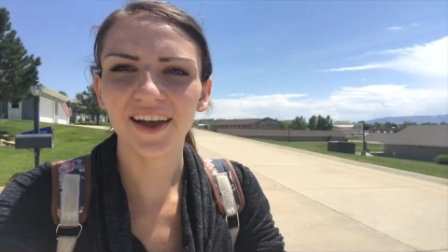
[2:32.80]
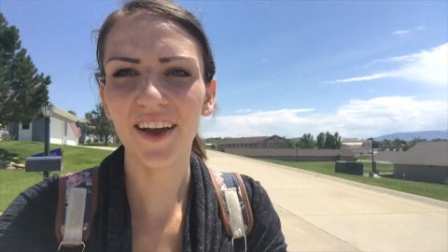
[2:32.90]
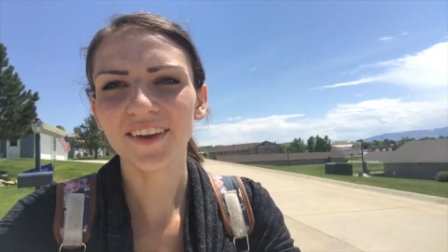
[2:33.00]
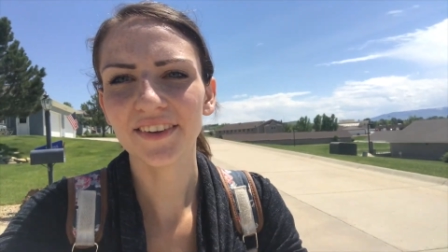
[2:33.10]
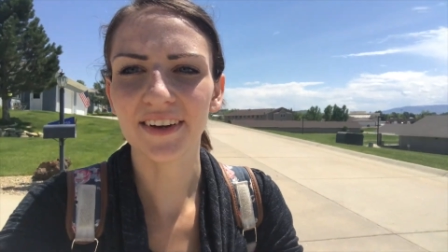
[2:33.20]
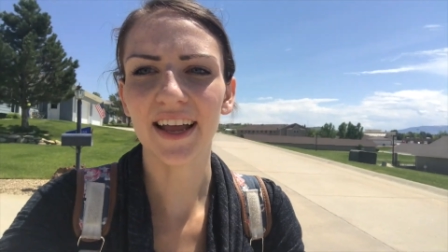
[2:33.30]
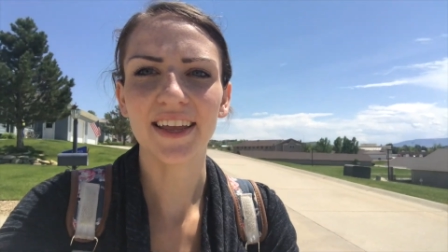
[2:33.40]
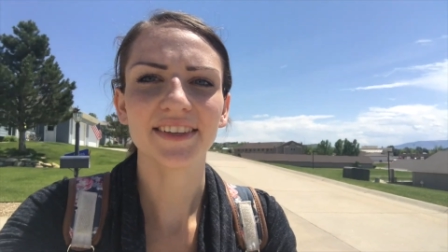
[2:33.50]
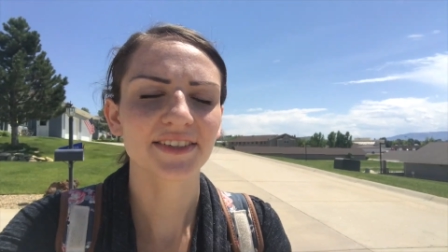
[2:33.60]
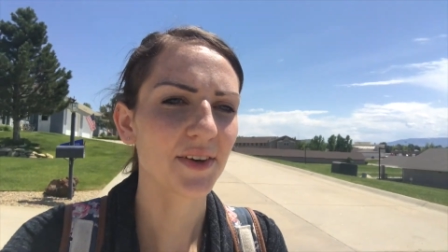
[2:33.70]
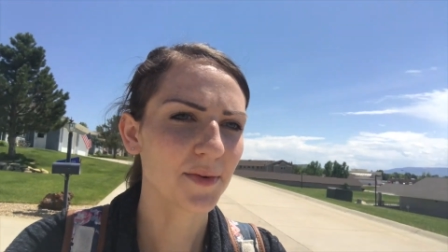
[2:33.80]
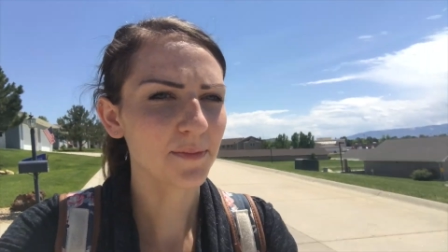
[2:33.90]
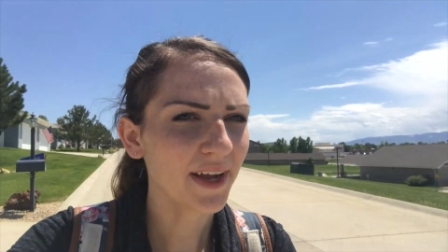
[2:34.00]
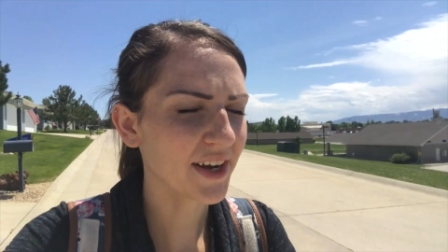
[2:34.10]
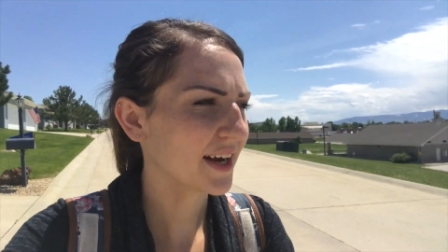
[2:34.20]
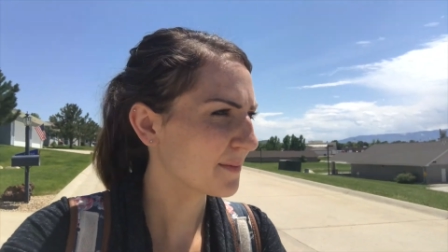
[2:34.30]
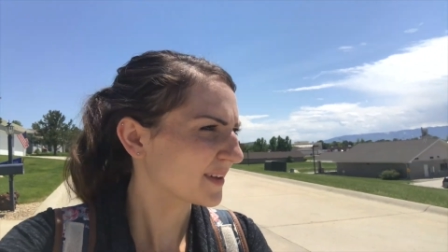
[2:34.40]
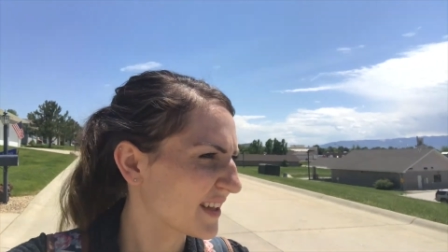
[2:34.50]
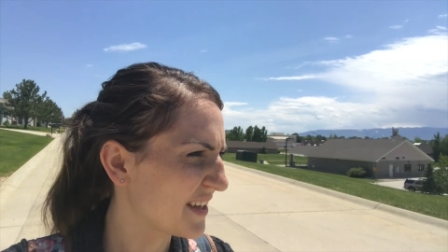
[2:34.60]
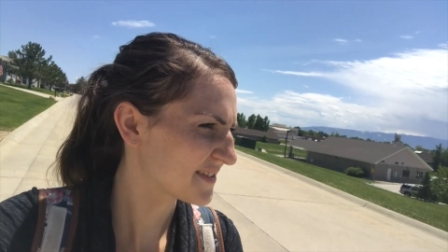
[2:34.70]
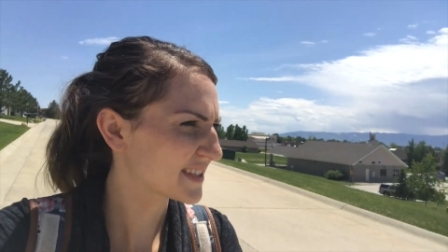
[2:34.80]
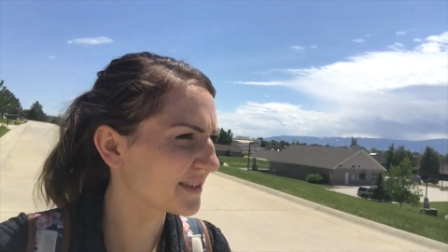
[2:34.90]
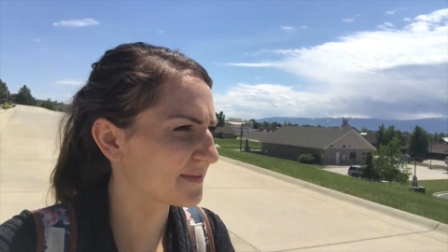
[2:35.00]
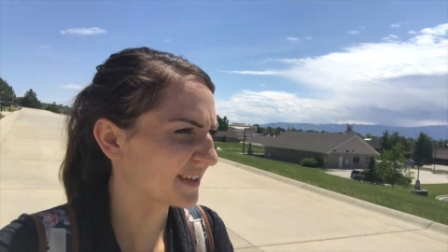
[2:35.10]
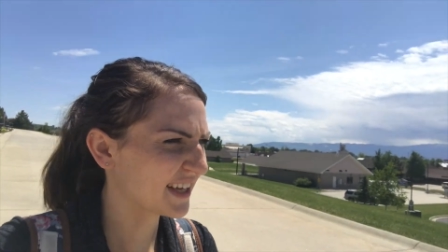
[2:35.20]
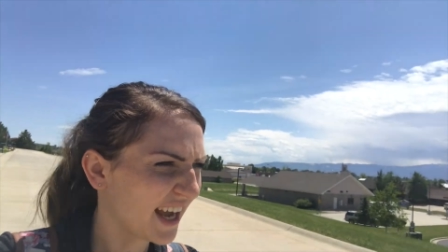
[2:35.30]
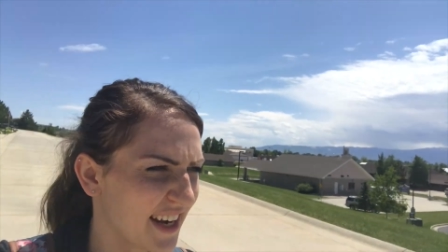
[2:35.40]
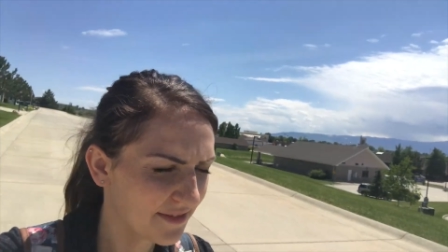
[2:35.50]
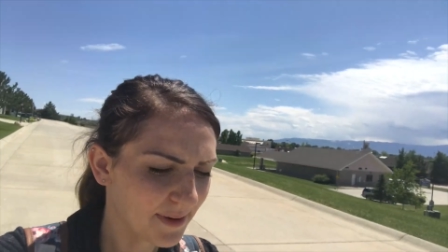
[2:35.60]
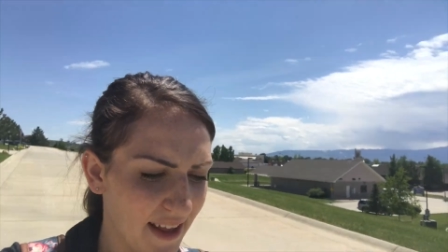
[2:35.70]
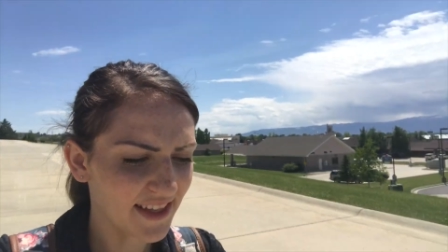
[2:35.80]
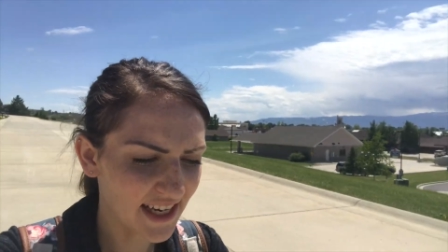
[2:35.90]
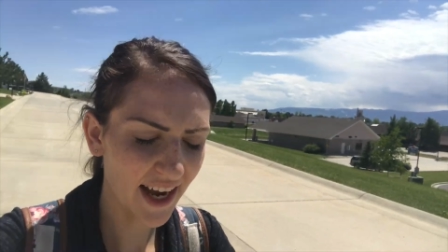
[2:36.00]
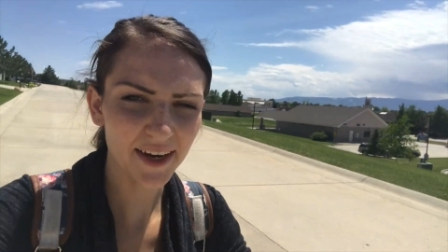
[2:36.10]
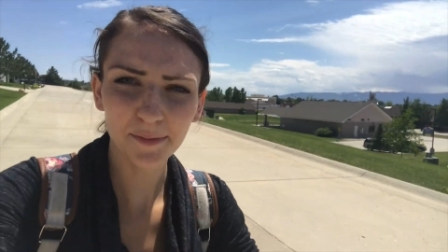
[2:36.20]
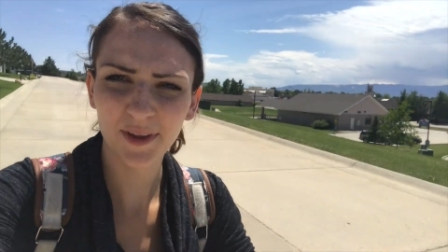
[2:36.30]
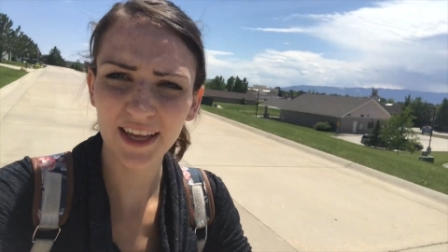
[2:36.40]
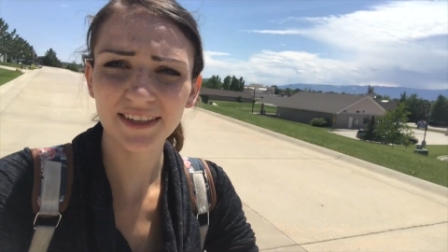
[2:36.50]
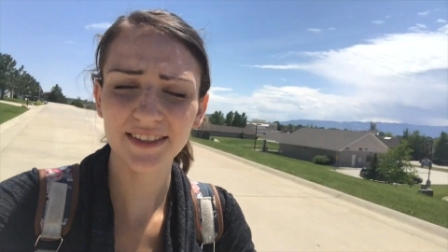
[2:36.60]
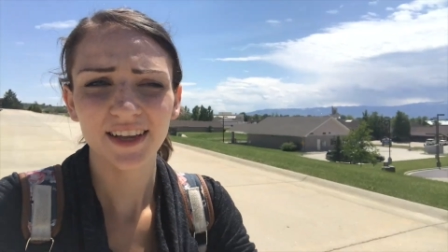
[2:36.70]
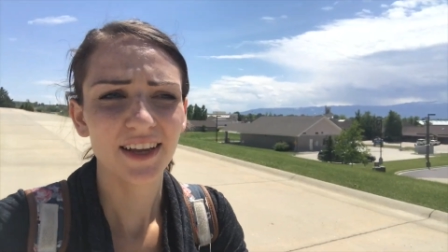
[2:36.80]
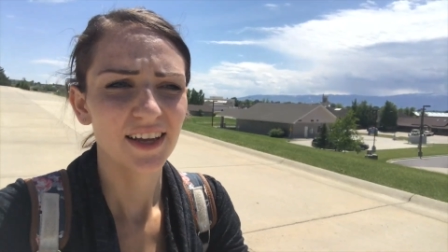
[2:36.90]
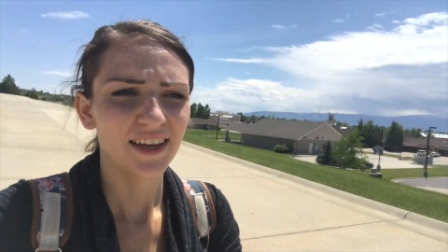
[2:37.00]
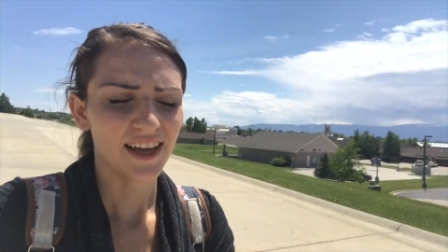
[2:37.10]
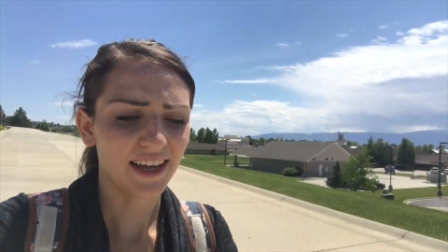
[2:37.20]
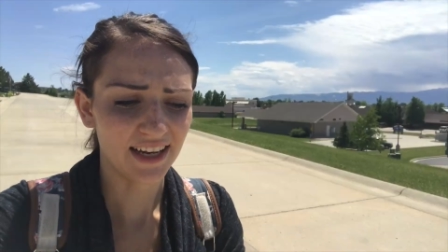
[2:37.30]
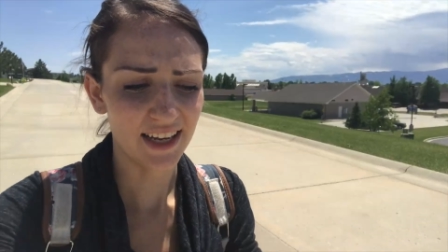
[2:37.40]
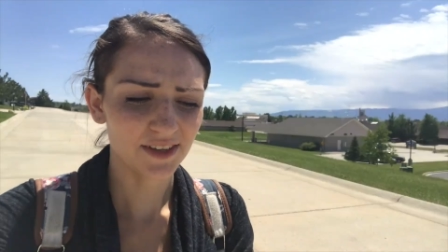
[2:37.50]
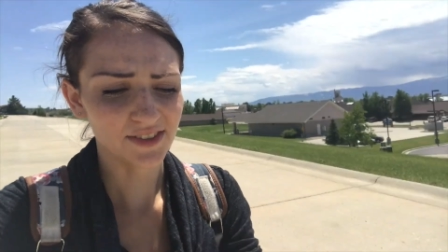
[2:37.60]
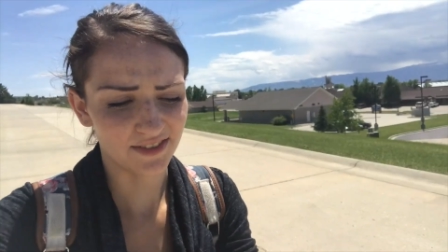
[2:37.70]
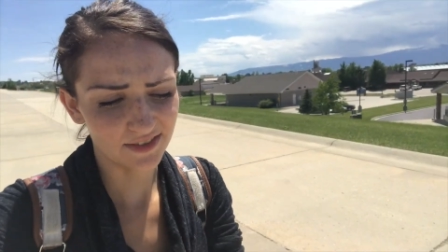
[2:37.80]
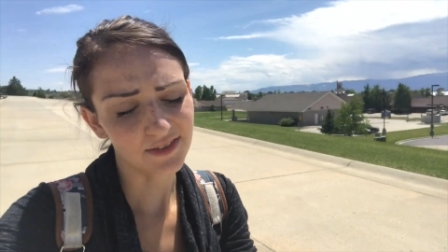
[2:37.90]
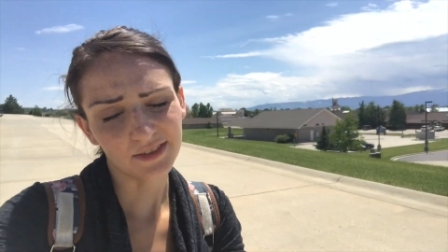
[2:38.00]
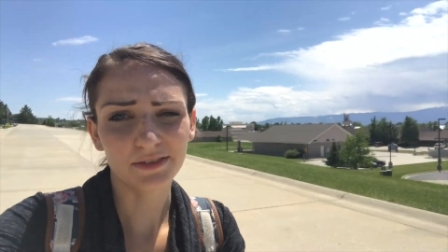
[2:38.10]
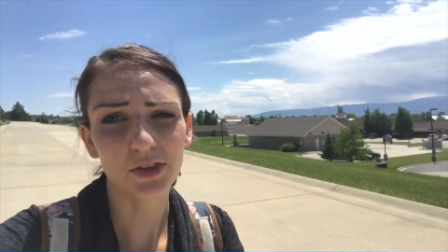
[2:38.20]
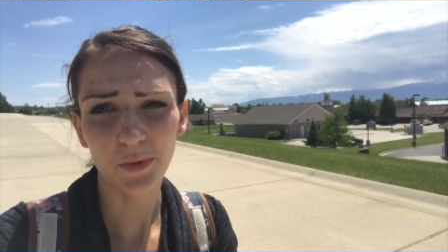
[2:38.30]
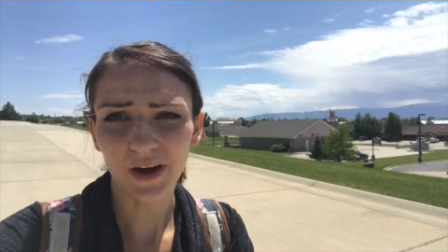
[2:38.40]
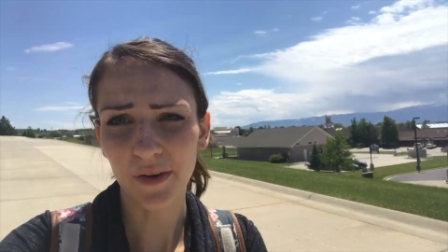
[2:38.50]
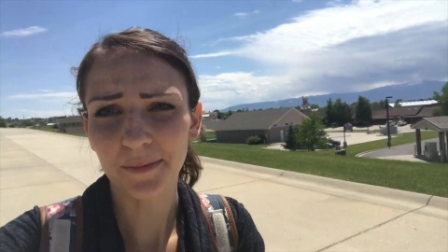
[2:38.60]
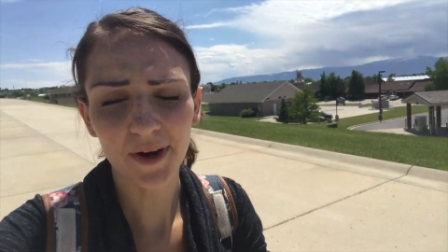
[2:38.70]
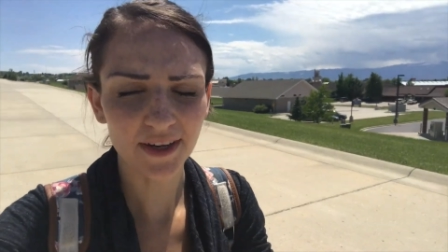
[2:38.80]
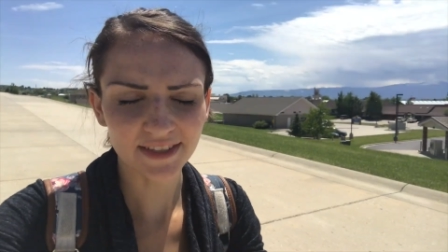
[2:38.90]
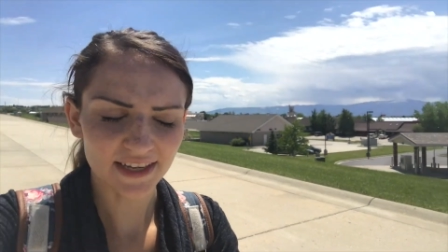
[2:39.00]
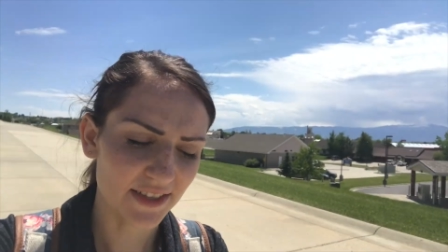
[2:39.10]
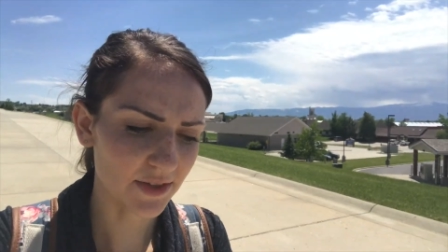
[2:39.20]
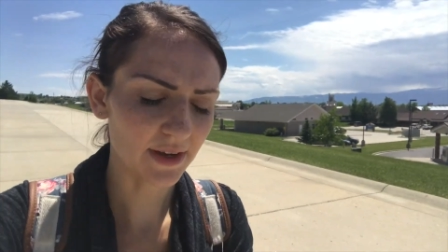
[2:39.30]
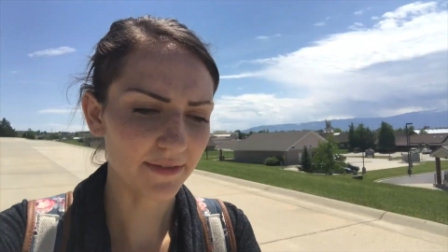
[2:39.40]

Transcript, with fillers: All right, so my grandma lives kind of by the tire place and it's two hour process. So I